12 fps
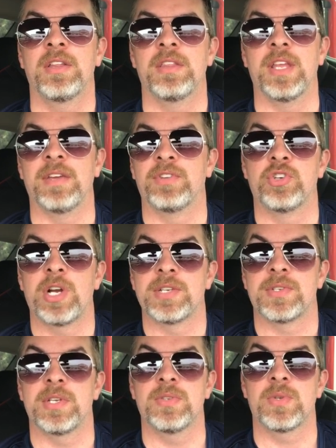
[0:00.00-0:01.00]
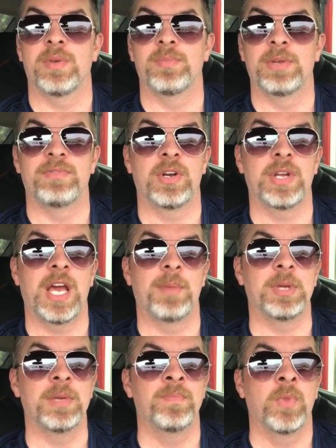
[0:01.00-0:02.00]
they've addressed it, so I've been very
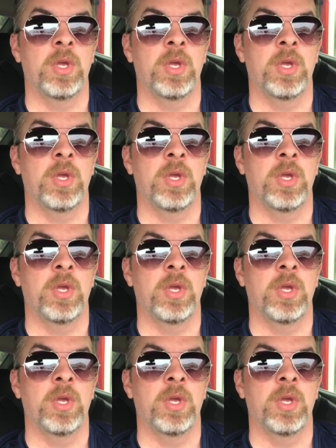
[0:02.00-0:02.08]
happy.